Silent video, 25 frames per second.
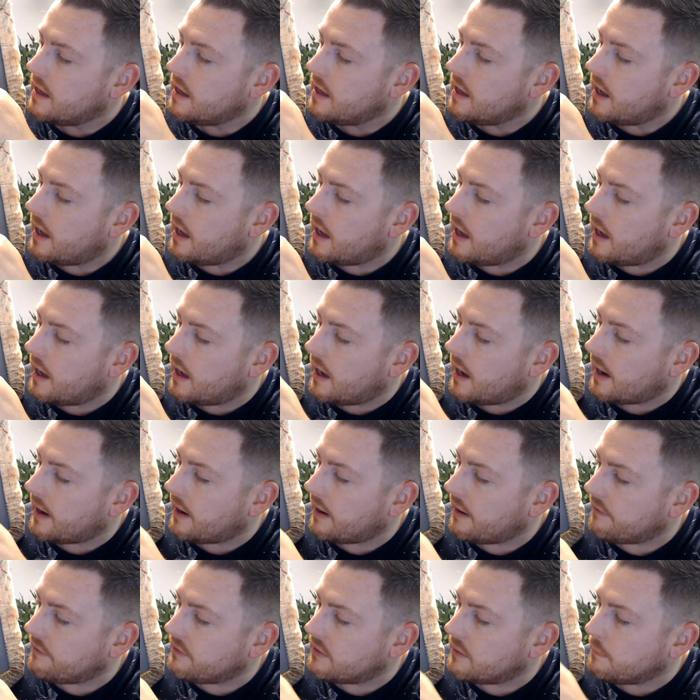I
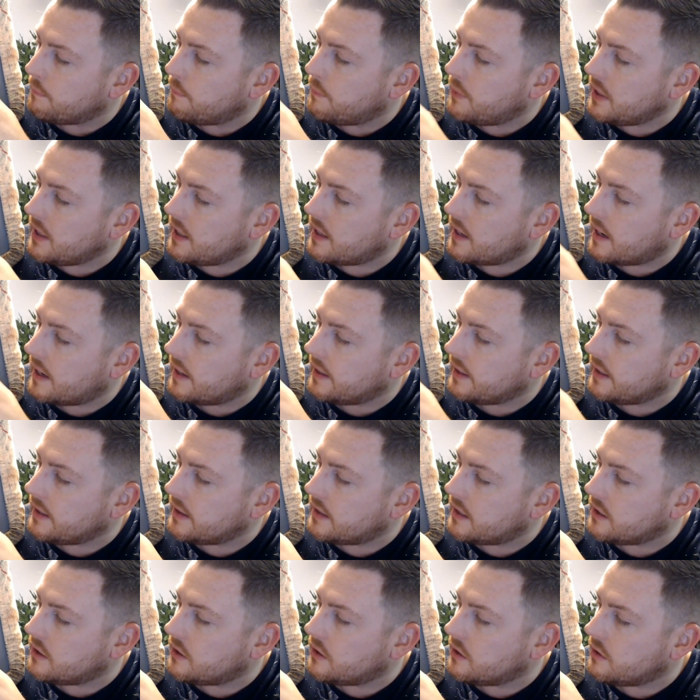have the beak I need
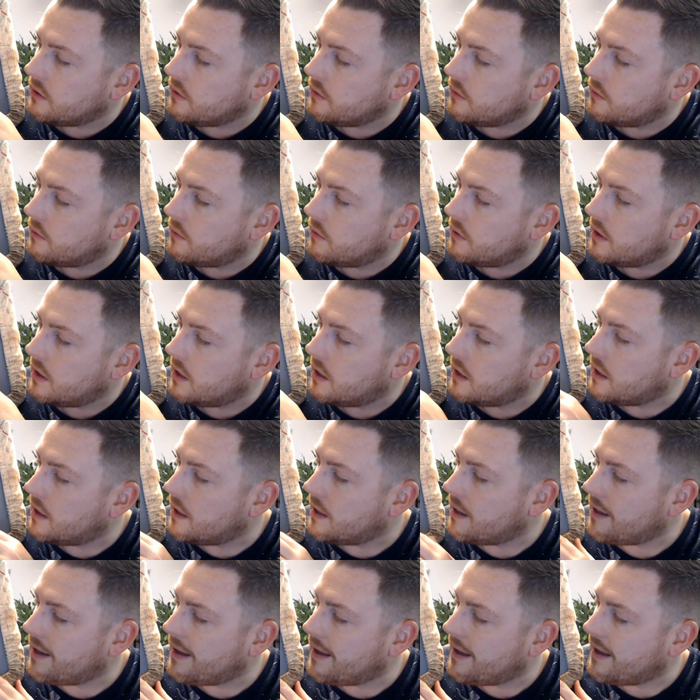to do.
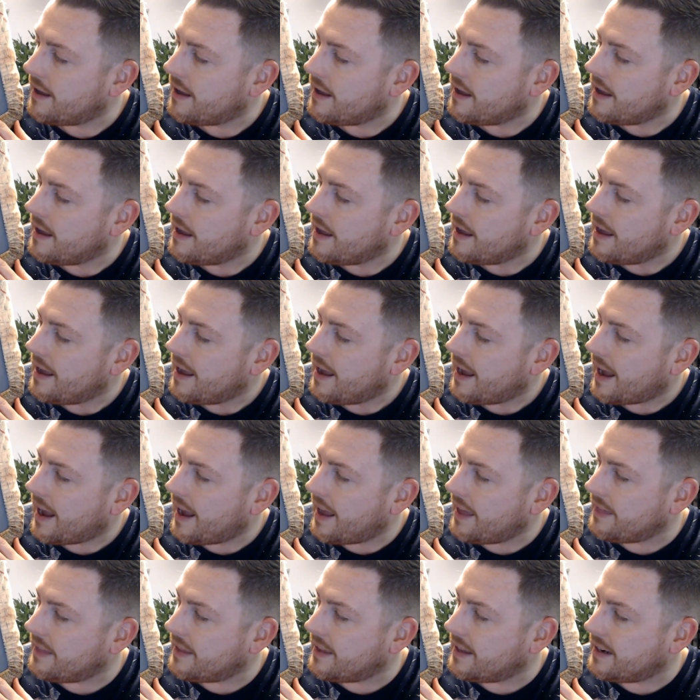
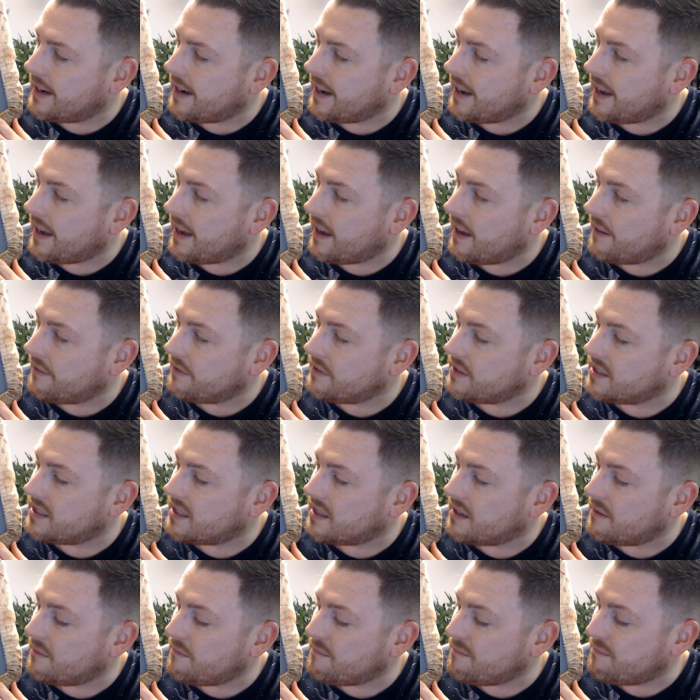And then I have
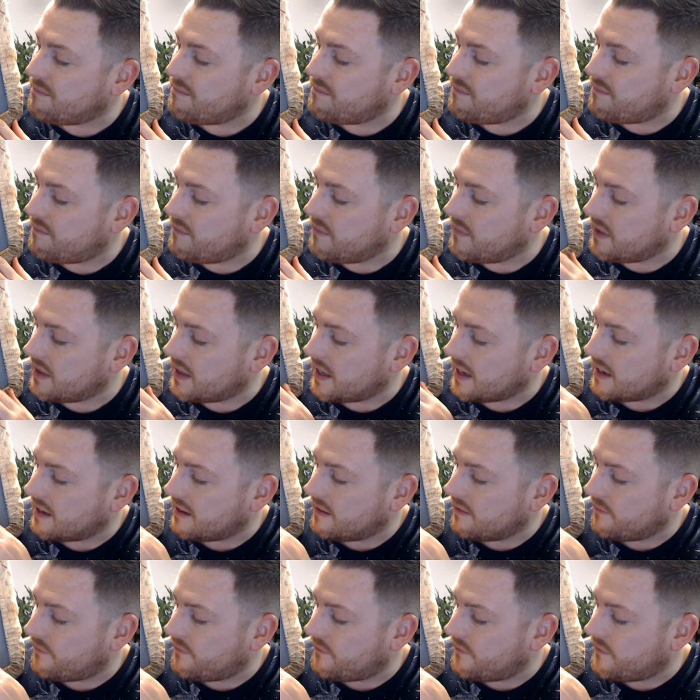some, like,
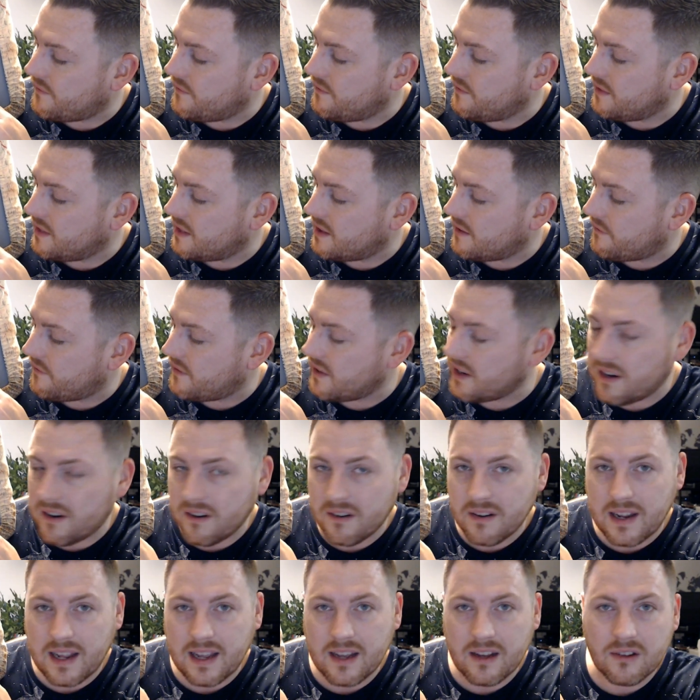the
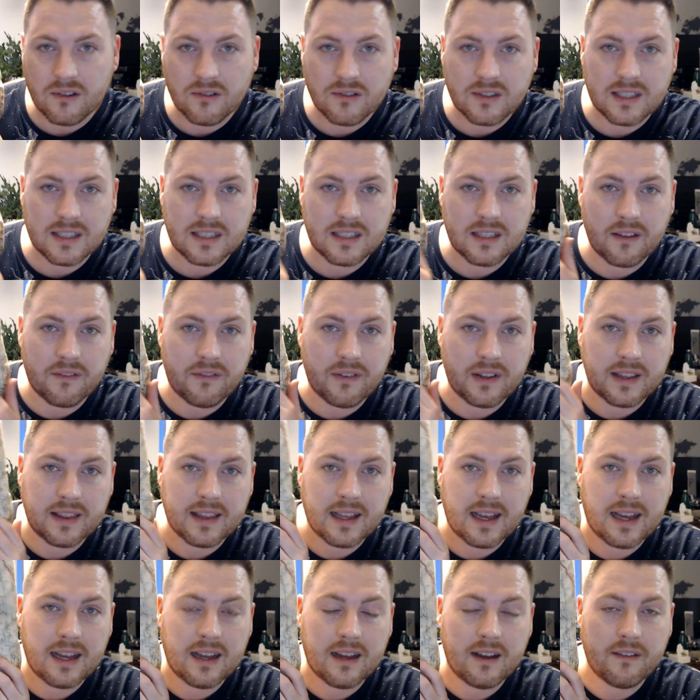fingernails and stuff like
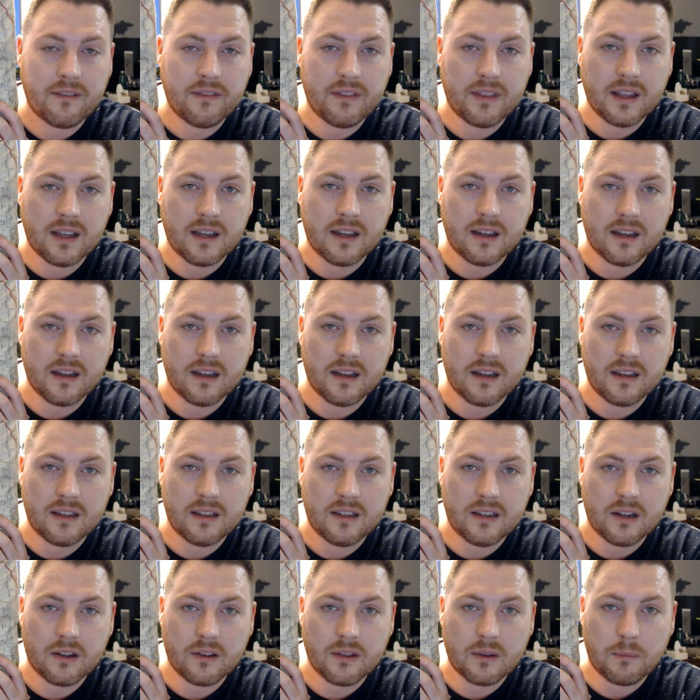that of the, you
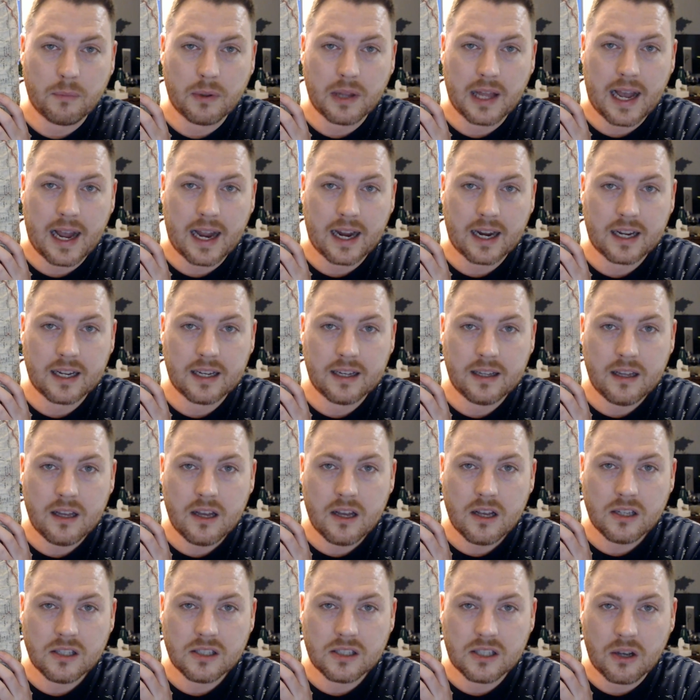know, the black.
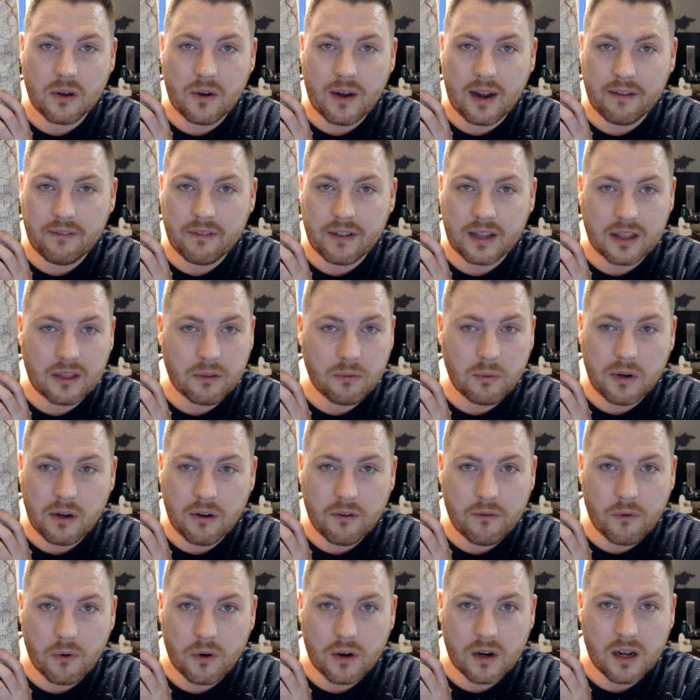So I have, like, three or
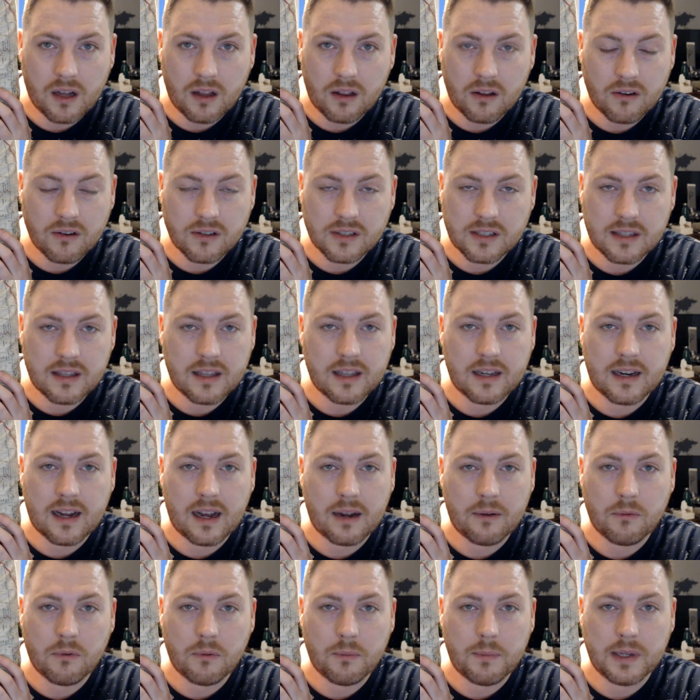four colors, and then I
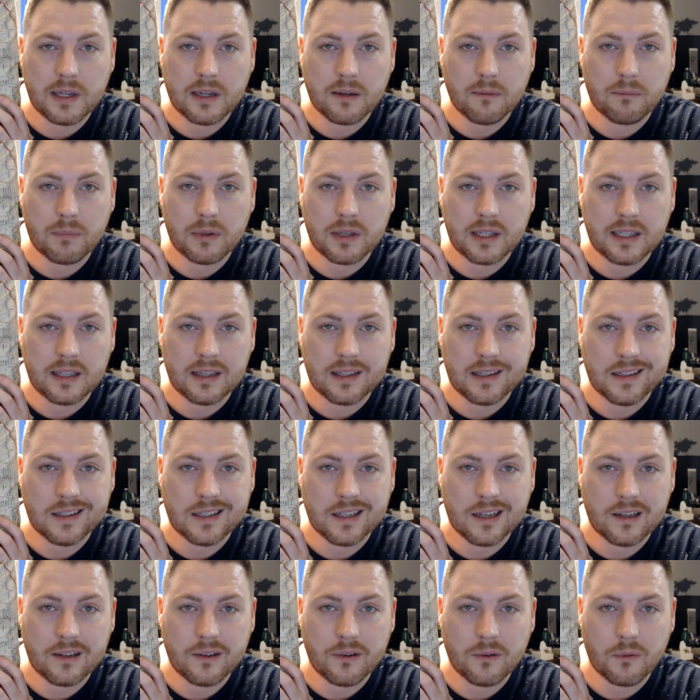will be completely
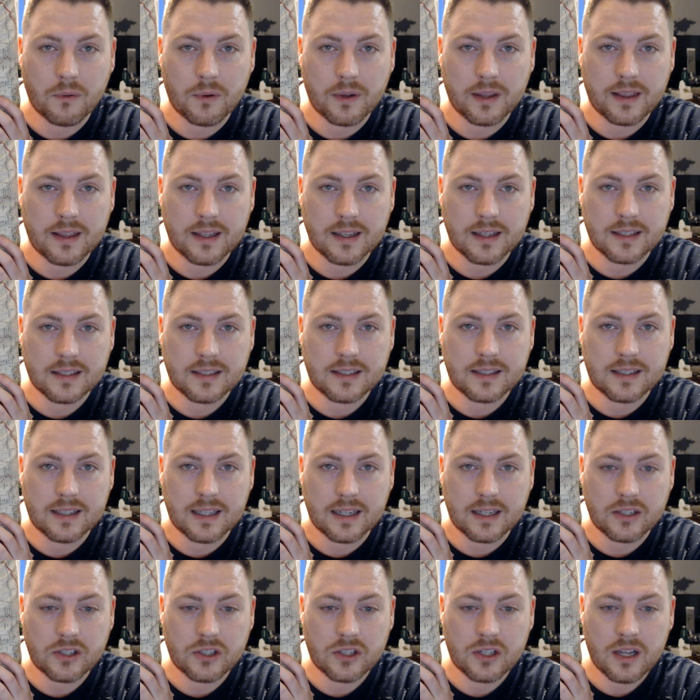done with this
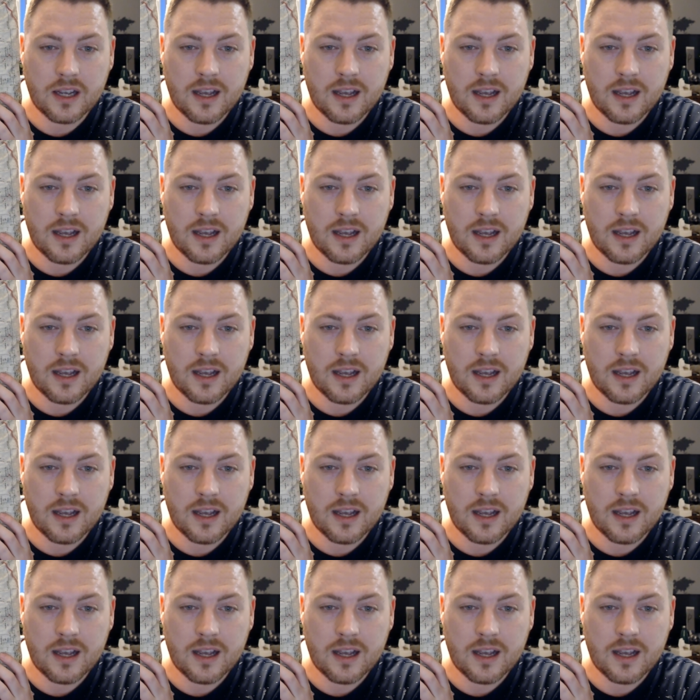stitch.